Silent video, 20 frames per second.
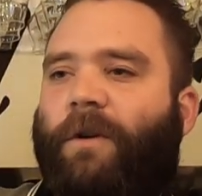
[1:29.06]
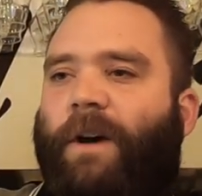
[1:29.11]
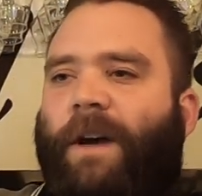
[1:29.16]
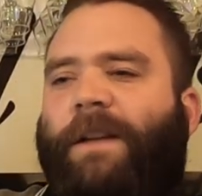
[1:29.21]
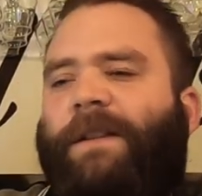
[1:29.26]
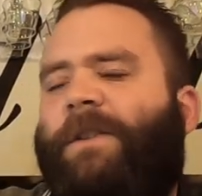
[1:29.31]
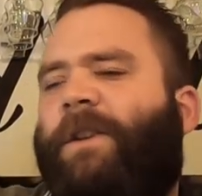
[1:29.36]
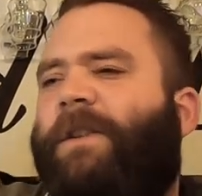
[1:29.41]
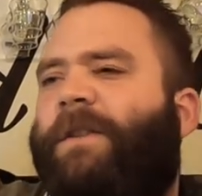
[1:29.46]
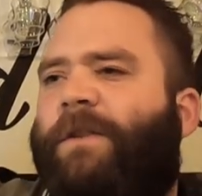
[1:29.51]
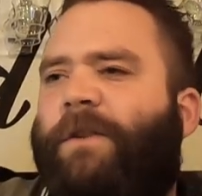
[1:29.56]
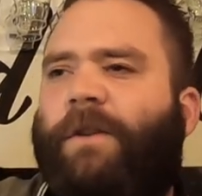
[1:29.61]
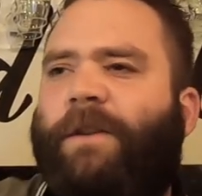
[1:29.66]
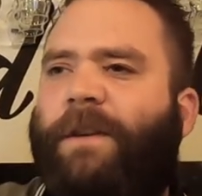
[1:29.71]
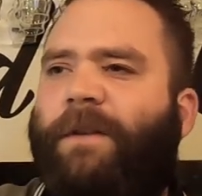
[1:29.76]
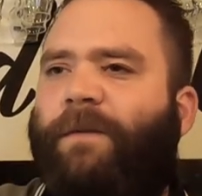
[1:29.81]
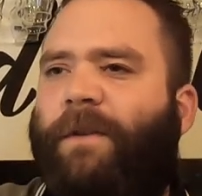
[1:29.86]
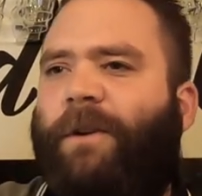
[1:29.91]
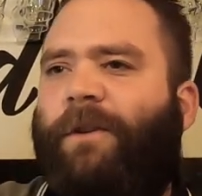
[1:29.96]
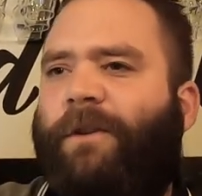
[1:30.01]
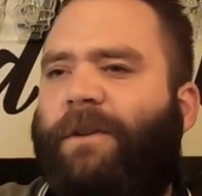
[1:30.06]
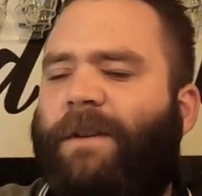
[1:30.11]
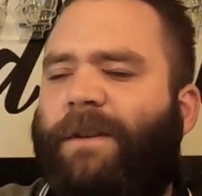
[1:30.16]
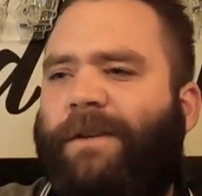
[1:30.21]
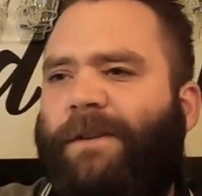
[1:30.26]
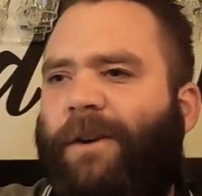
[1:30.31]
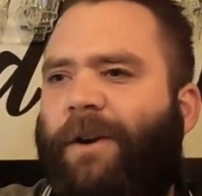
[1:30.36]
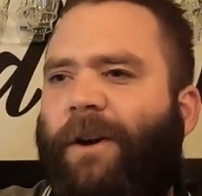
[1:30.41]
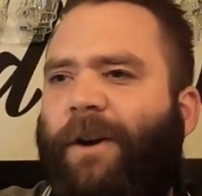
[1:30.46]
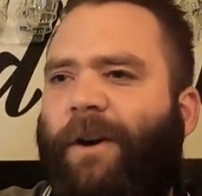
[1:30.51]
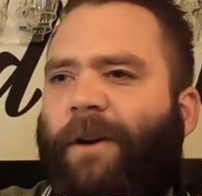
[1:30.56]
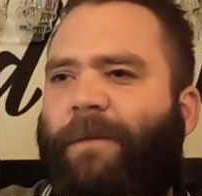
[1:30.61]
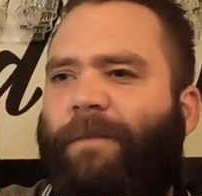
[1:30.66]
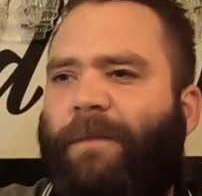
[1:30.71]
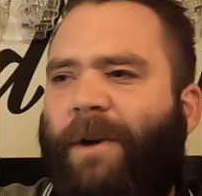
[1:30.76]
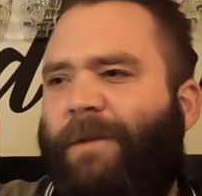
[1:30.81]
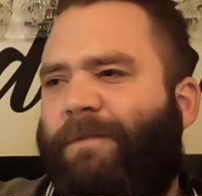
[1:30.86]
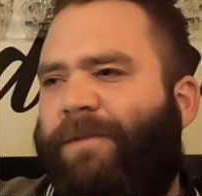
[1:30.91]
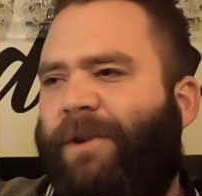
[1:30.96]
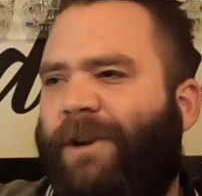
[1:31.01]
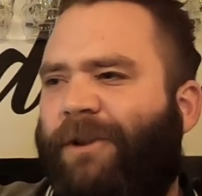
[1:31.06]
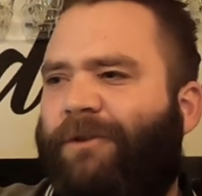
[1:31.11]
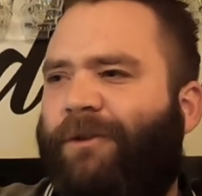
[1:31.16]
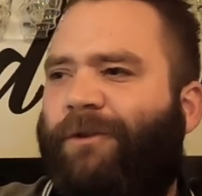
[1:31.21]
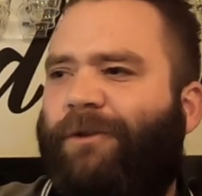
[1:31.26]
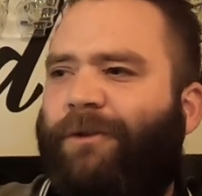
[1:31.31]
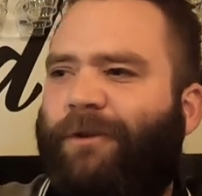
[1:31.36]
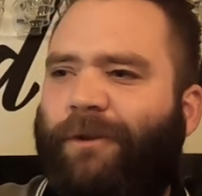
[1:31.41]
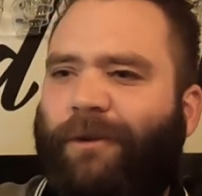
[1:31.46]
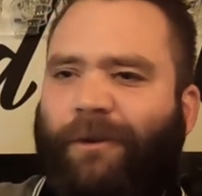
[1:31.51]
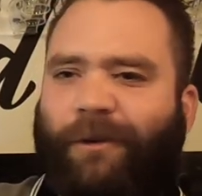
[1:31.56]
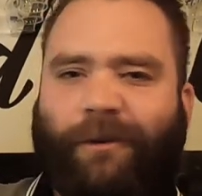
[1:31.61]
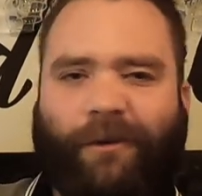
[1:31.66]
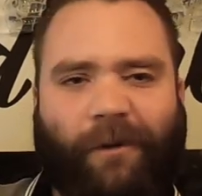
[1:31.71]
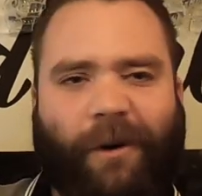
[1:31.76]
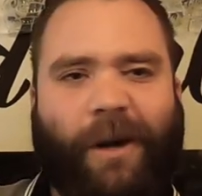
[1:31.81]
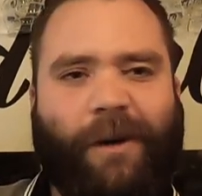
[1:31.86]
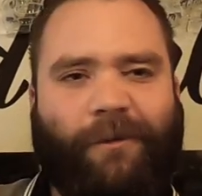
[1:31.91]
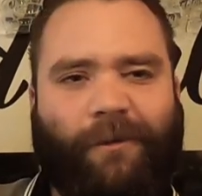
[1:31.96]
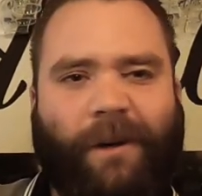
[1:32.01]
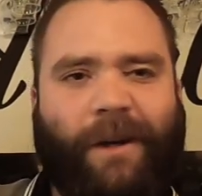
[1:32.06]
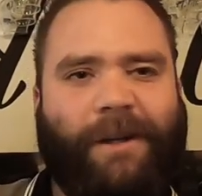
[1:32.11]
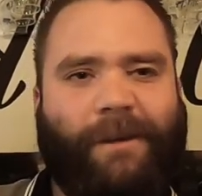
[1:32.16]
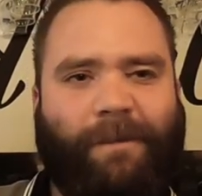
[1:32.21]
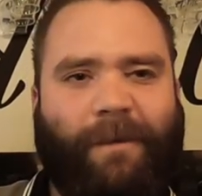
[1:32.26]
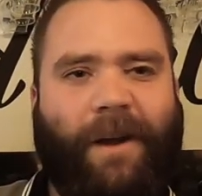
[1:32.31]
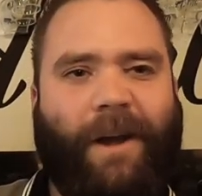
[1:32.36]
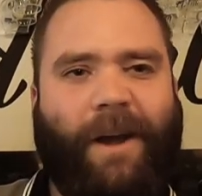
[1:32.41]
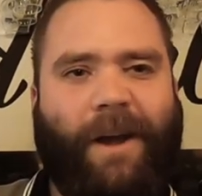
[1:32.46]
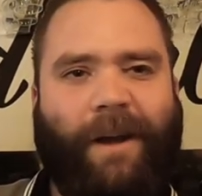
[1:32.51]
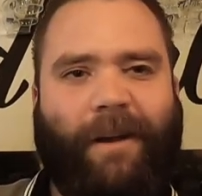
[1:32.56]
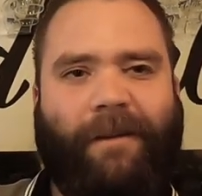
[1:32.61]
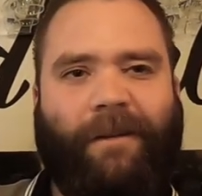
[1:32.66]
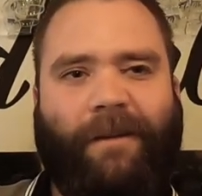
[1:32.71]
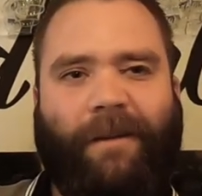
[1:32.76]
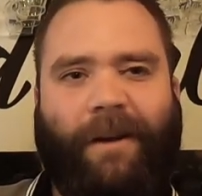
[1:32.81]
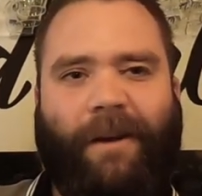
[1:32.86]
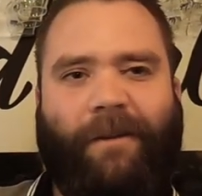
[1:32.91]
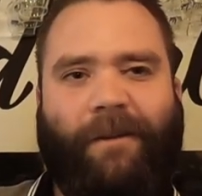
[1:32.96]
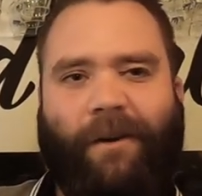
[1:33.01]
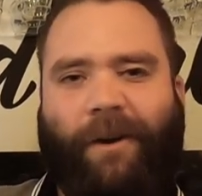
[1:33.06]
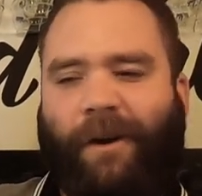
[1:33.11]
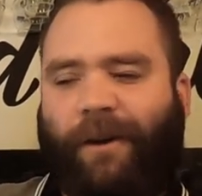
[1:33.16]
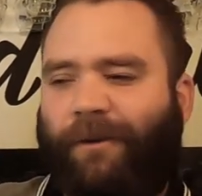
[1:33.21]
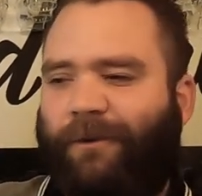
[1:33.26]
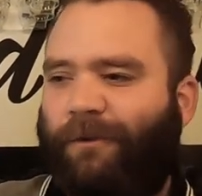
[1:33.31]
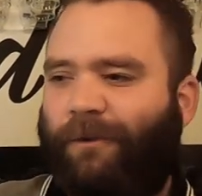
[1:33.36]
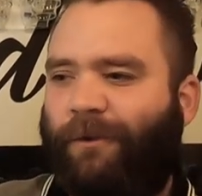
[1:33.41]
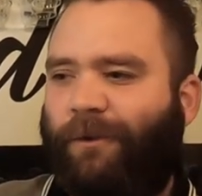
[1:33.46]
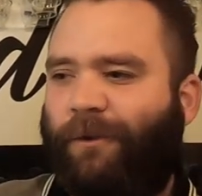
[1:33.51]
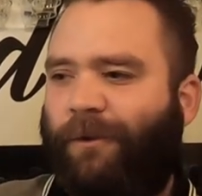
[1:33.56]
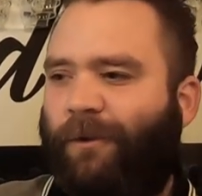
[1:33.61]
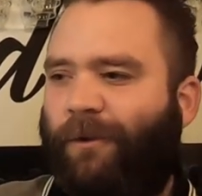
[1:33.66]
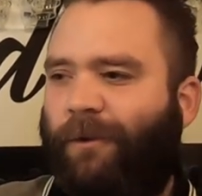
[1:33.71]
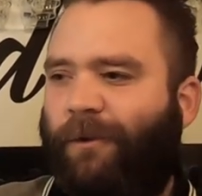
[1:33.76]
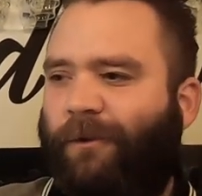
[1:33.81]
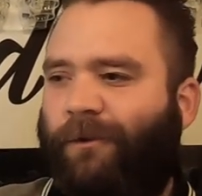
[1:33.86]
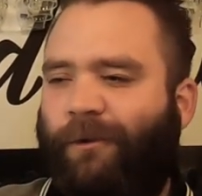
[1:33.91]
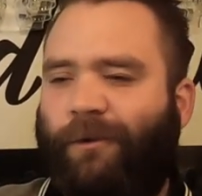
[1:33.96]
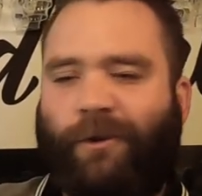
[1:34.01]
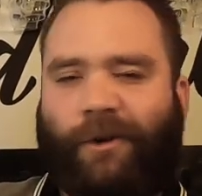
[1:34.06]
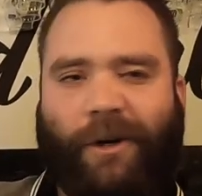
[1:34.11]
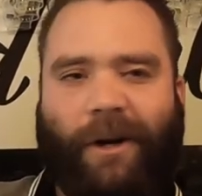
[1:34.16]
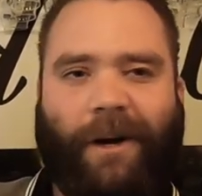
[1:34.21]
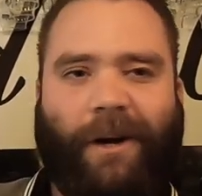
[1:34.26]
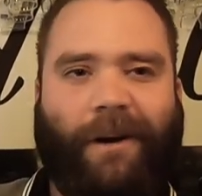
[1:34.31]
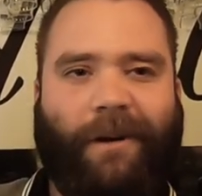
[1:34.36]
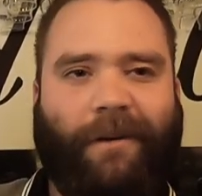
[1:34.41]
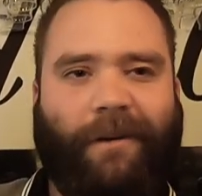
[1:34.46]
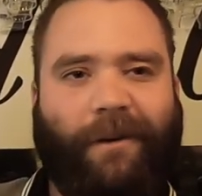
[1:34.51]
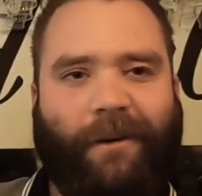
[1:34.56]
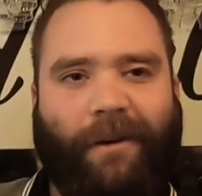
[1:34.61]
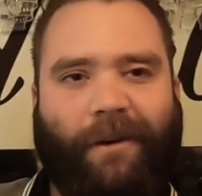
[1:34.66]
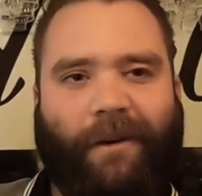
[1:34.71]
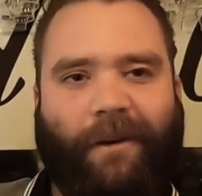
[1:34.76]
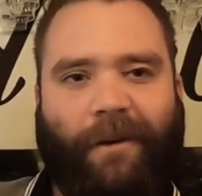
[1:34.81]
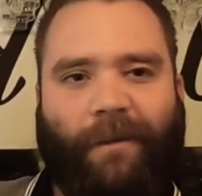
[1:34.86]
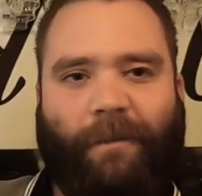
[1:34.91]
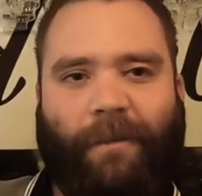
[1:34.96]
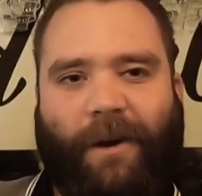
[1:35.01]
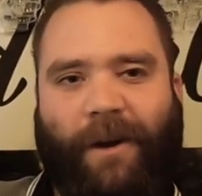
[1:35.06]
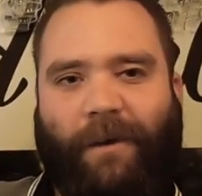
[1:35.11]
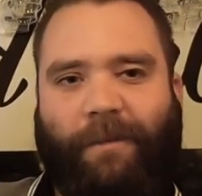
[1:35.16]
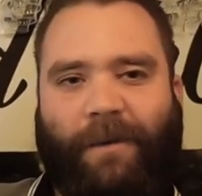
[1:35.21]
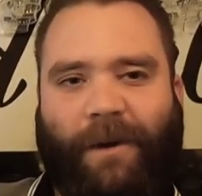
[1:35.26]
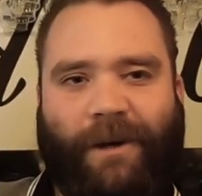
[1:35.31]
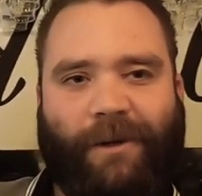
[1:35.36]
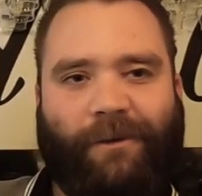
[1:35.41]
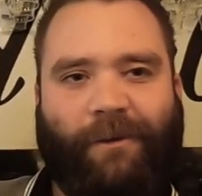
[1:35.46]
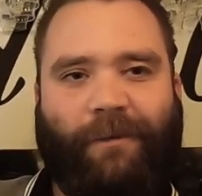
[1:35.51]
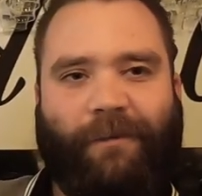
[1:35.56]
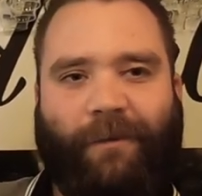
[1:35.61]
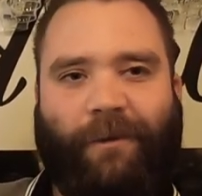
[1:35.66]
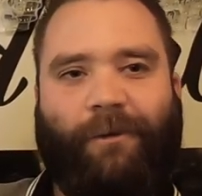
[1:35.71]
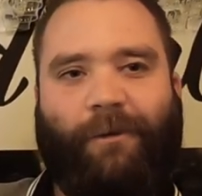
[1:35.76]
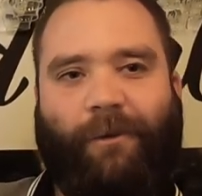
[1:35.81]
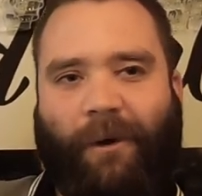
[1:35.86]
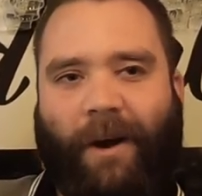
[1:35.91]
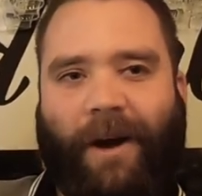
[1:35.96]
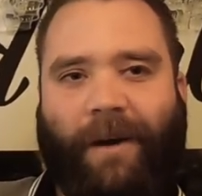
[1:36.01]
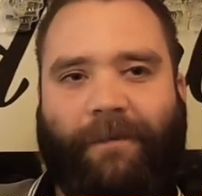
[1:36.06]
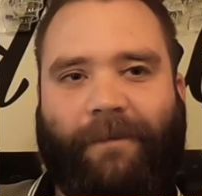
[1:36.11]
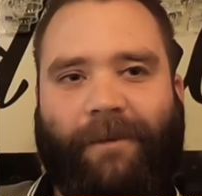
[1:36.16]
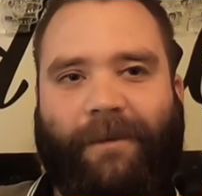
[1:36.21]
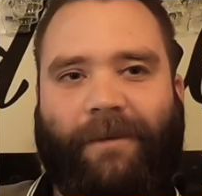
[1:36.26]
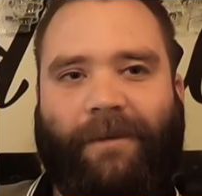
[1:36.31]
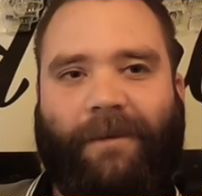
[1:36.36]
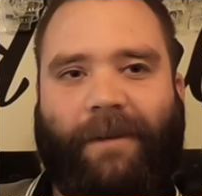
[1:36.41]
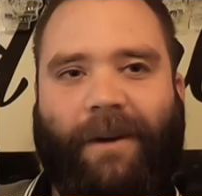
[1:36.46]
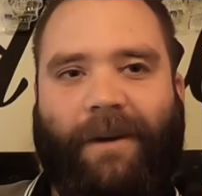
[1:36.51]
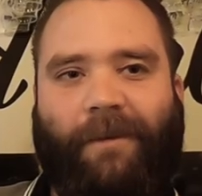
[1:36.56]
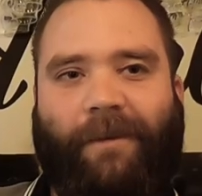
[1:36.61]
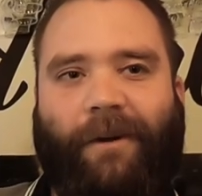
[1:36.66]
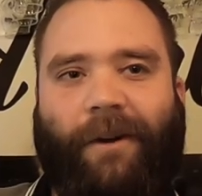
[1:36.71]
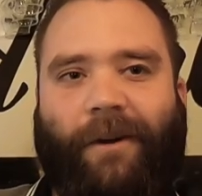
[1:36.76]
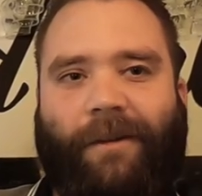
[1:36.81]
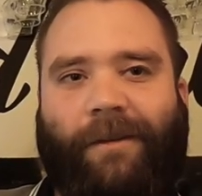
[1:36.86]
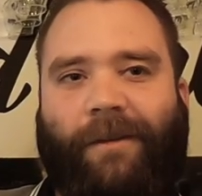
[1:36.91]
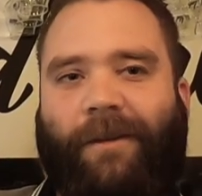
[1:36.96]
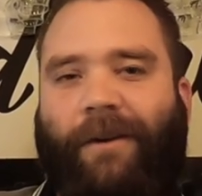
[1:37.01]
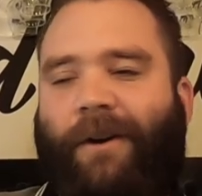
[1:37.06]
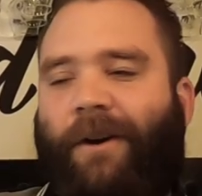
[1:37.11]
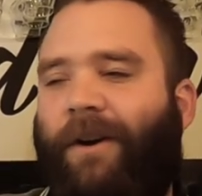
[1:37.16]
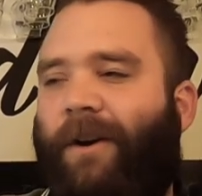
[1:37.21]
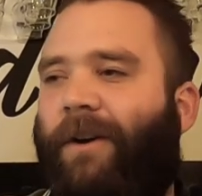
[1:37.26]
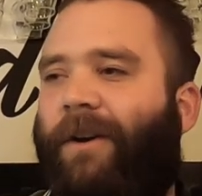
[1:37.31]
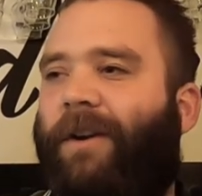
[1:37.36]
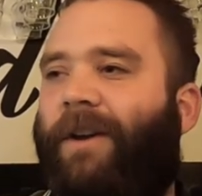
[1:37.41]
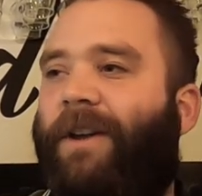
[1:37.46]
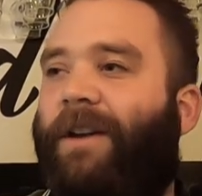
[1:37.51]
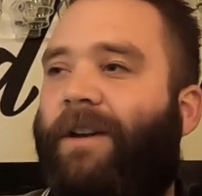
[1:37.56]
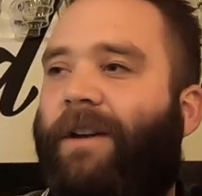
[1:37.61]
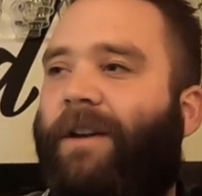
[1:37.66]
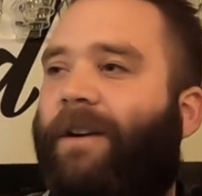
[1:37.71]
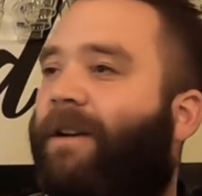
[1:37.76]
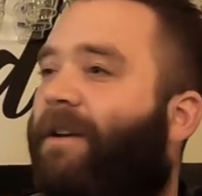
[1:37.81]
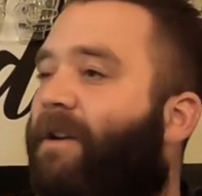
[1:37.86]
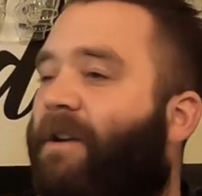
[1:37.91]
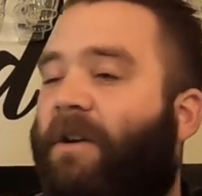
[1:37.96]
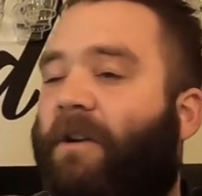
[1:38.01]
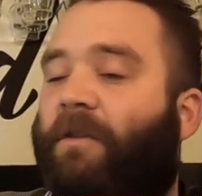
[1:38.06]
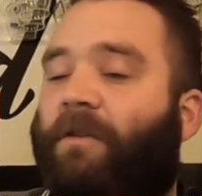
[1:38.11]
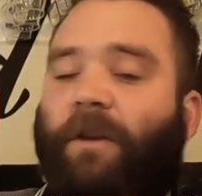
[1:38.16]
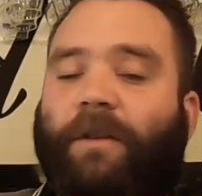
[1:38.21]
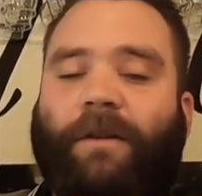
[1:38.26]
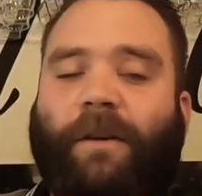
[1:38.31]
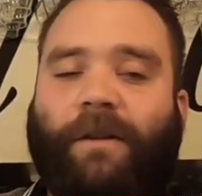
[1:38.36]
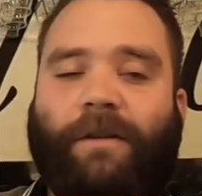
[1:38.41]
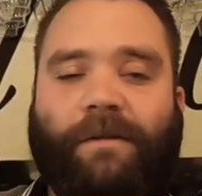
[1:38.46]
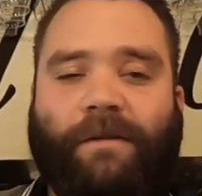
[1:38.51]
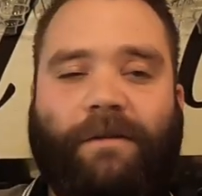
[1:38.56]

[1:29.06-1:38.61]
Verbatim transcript: uh, it's not so difficult. It's uh, my pleasure to try to explain and uh, to, to share my passion for craft and not, uh, a, not,